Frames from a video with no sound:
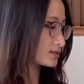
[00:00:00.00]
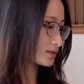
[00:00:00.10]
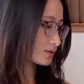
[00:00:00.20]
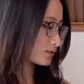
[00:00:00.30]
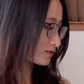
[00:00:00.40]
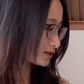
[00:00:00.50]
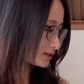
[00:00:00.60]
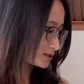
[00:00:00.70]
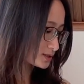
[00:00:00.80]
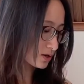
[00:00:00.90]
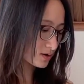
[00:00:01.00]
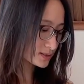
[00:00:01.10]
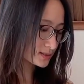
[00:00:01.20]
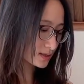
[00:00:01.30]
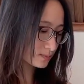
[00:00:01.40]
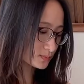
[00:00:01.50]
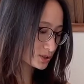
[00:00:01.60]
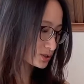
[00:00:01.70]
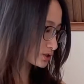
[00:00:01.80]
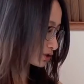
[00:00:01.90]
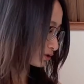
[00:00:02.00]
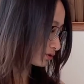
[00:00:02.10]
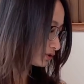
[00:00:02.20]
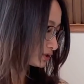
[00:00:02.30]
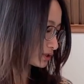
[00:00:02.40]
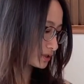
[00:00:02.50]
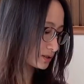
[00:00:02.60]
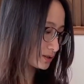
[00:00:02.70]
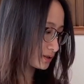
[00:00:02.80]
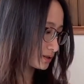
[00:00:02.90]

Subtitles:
so these are some skirt.